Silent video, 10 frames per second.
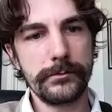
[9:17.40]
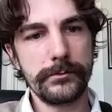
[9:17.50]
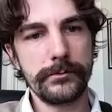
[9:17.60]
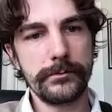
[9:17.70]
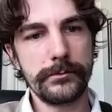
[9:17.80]

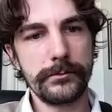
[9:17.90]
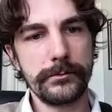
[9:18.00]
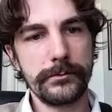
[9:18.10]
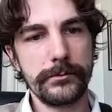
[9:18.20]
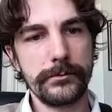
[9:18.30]

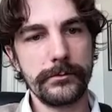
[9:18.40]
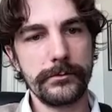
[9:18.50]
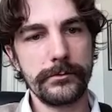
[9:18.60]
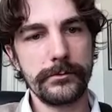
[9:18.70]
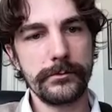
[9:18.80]

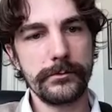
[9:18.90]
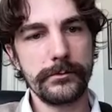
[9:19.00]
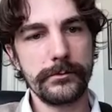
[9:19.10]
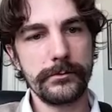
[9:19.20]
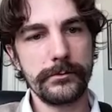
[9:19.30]

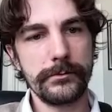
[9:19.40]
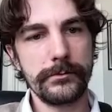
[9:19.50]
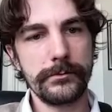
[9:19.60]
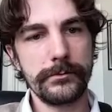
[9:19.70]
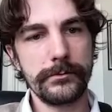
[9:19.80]

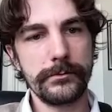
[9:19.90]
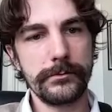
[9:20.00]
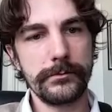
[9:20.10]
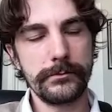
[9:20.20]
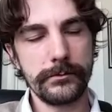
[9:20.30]
[no speech]